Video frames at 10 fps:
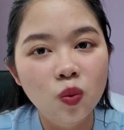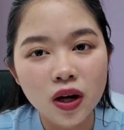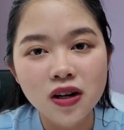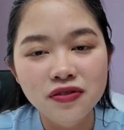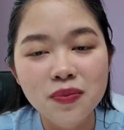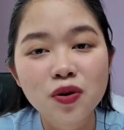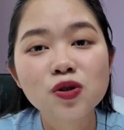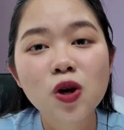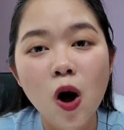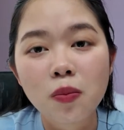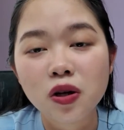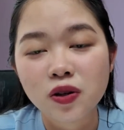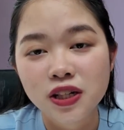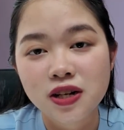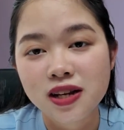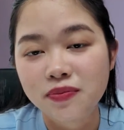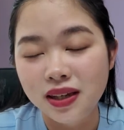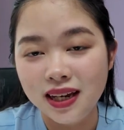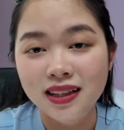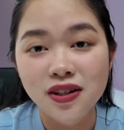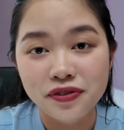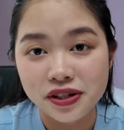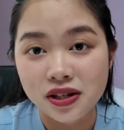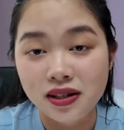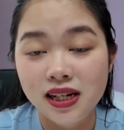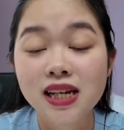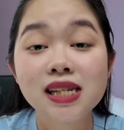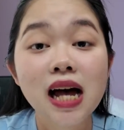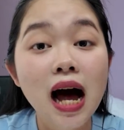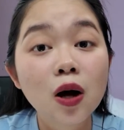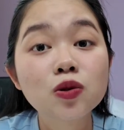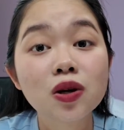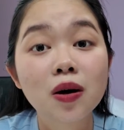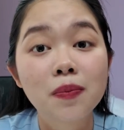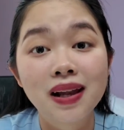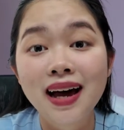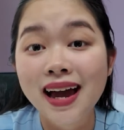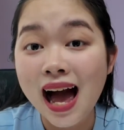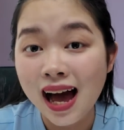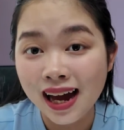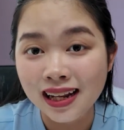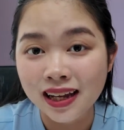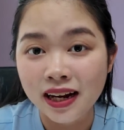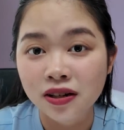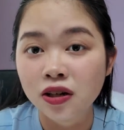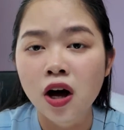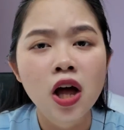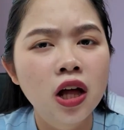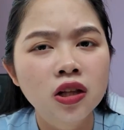One of the most common questions I've been getting recently is how to apply eyeliner.